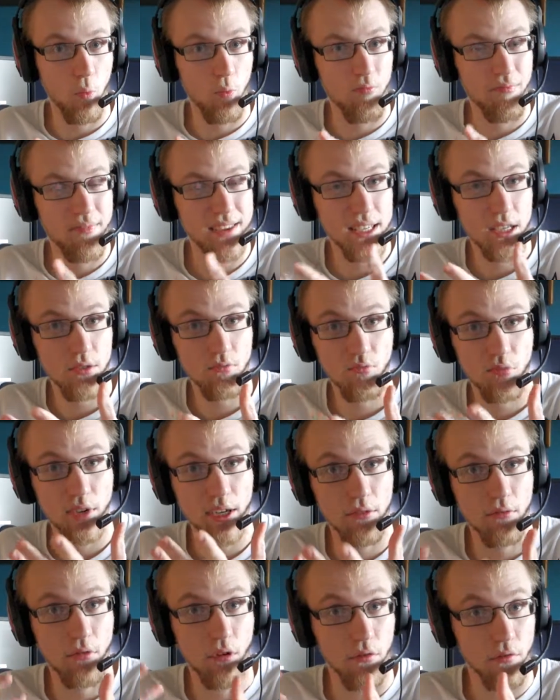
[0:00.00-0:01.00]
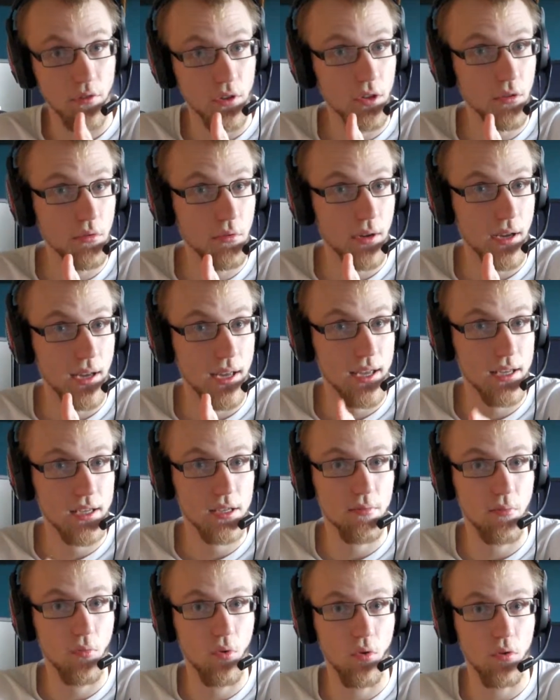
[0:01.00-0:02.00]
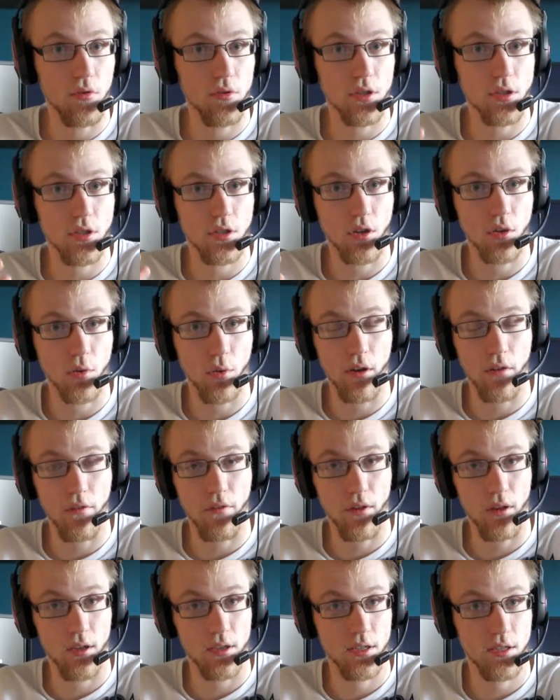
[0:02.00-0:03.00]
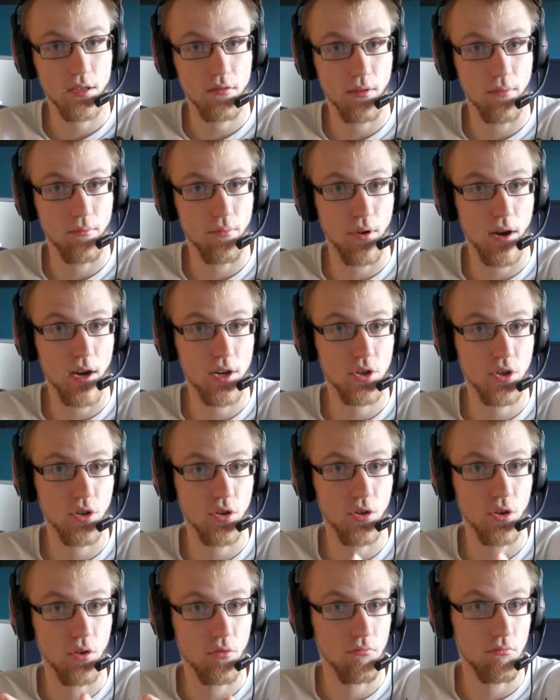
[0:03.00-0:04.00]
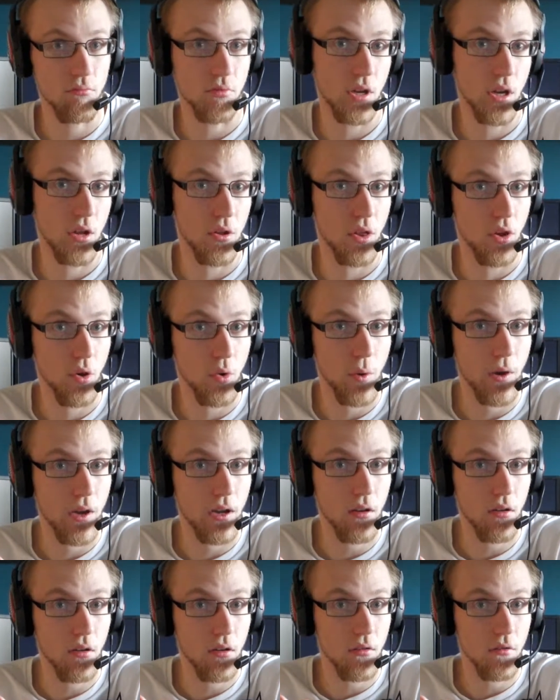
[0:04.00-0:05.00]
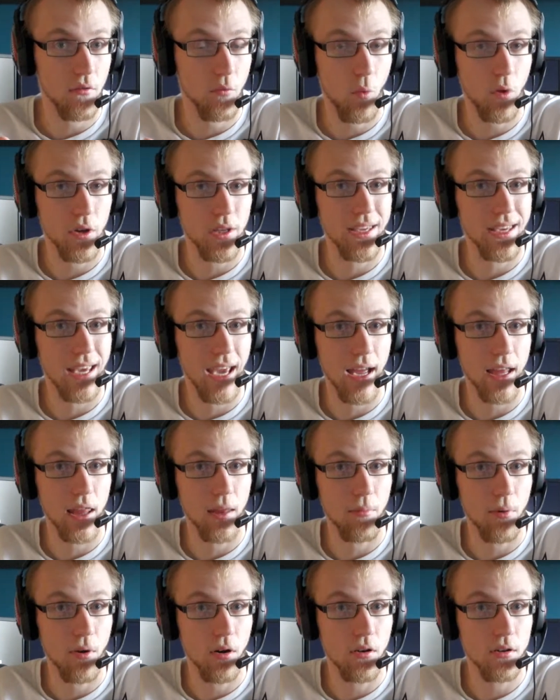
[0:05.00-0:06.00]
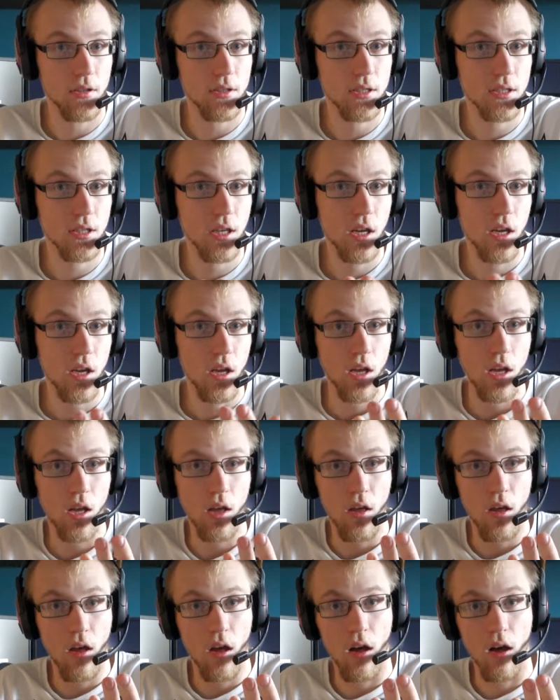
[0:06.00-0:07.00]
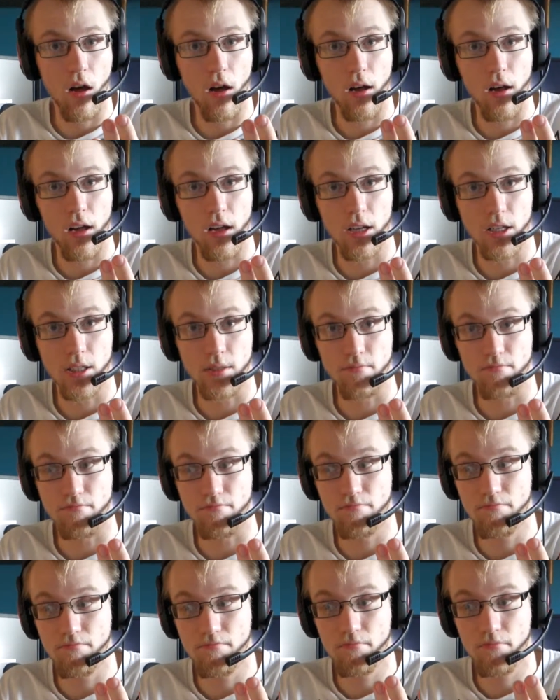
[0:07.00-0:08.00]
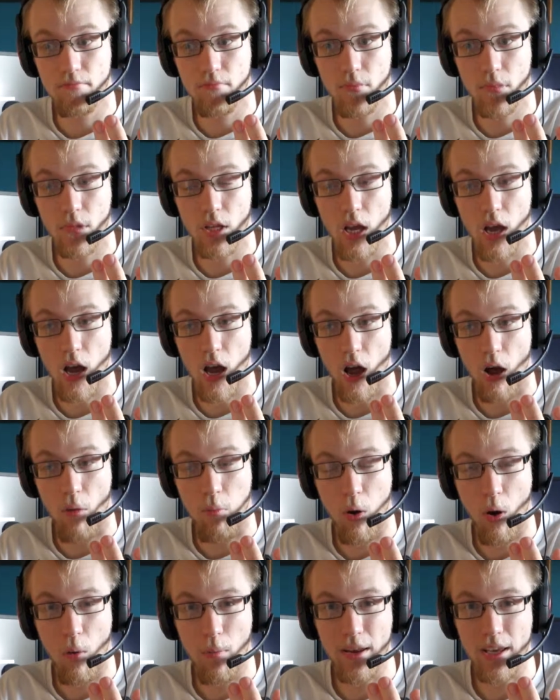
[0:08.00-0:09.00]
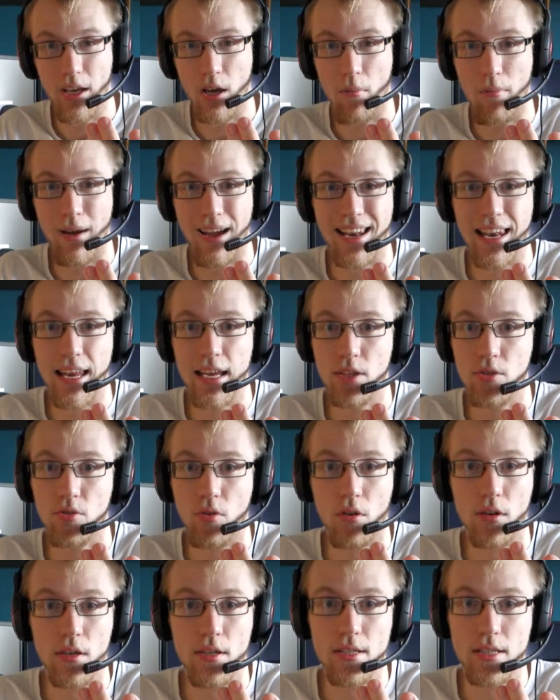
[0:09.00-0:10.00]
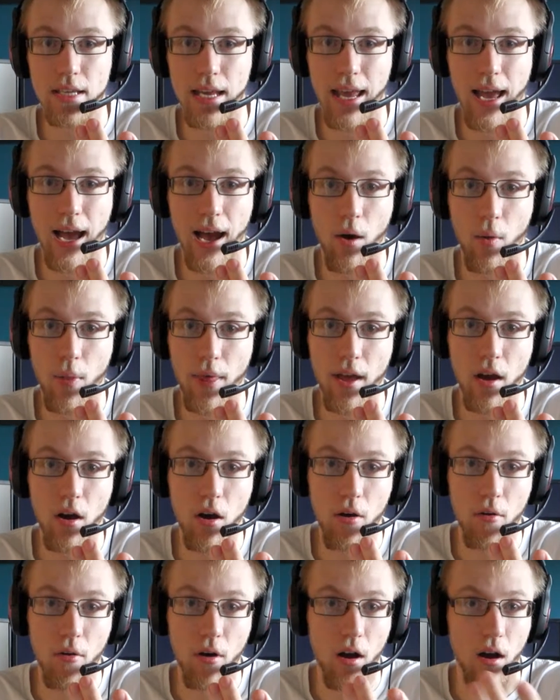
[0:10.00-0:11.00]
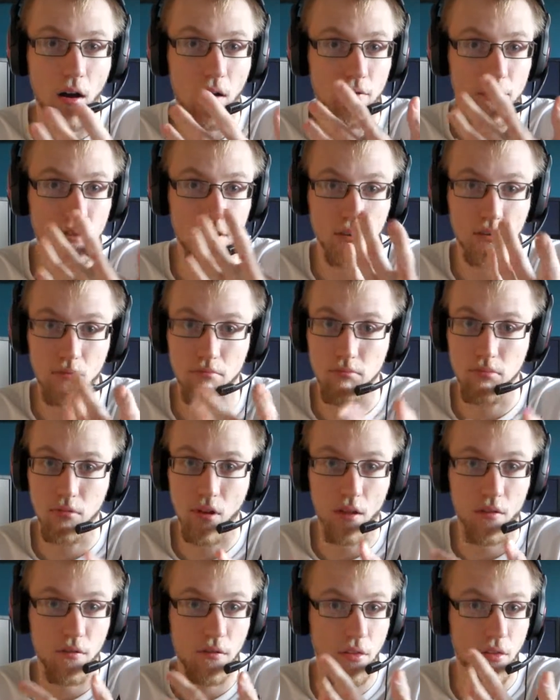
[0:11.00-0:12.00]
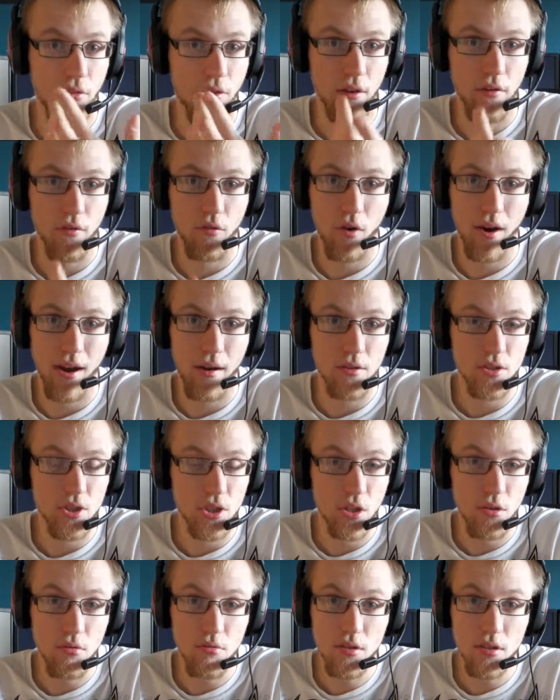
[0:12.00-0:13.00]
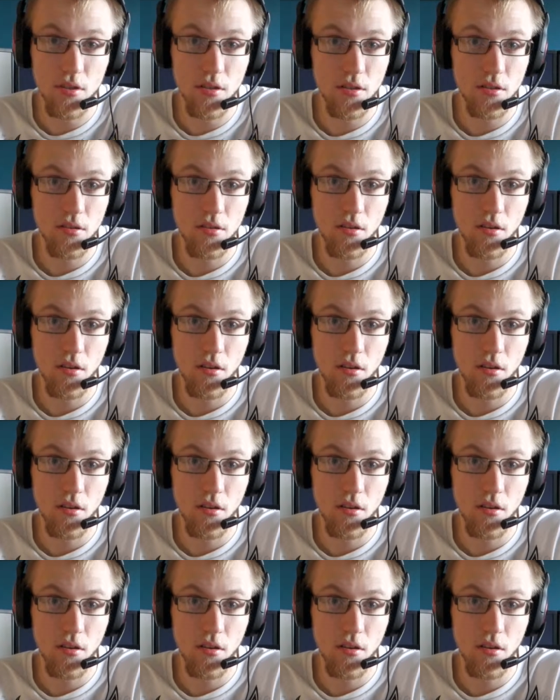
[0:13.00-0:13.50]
This isn't really a review, it's more just a quick first impression, you know, the quick look of what you get in the box. I'll probably come back later on and see how they are after like 3-4 hours use,